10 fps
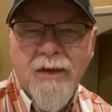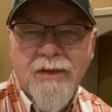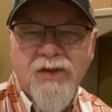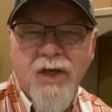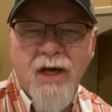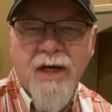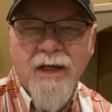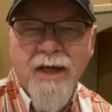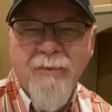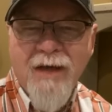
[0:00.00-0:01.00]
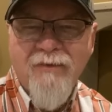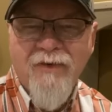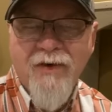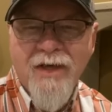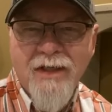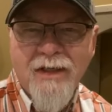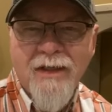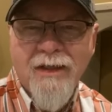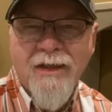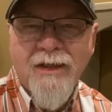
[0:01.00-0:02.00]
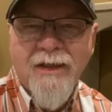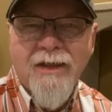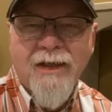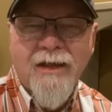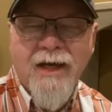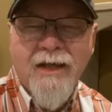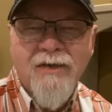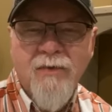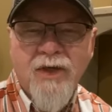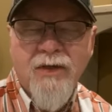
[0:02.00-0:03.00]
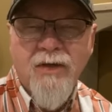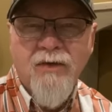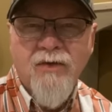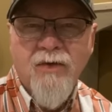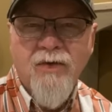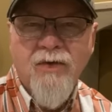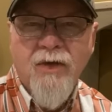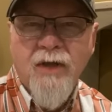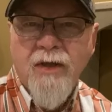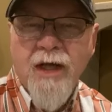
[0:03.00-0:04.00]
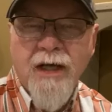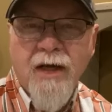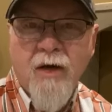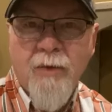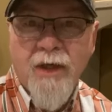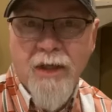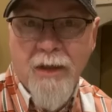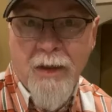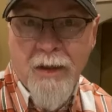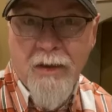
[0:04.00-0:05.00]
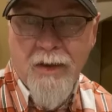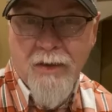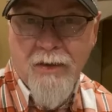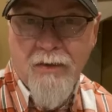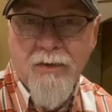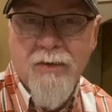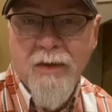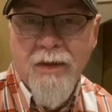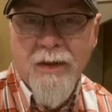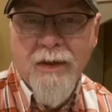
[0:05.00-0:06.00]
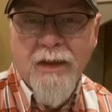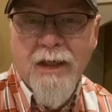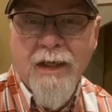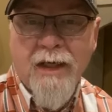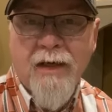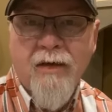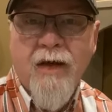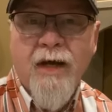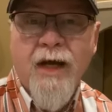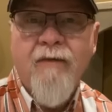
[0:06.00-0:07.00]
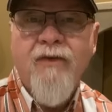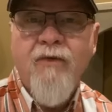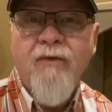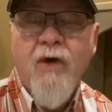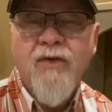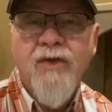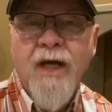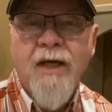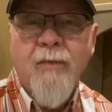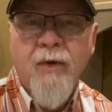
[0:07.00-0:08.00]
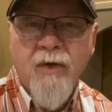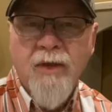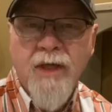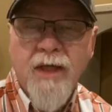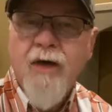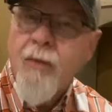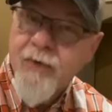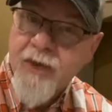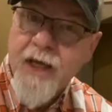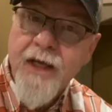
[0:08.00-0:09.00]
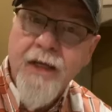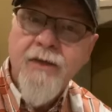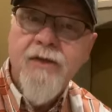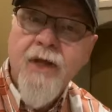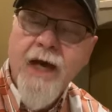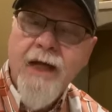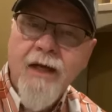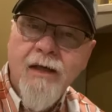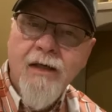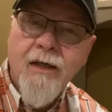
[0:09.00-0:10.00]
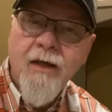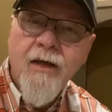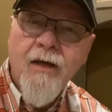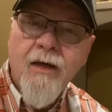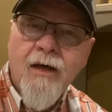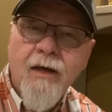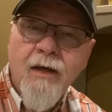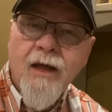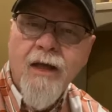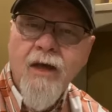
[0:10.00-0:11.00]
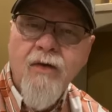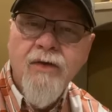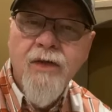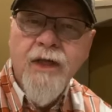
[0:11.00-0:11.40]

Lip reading: John, hey, my friend. I got some good news on you the other day. I hope it continues. I got a few folks signed up. I want to tell you a couple things that I noticed.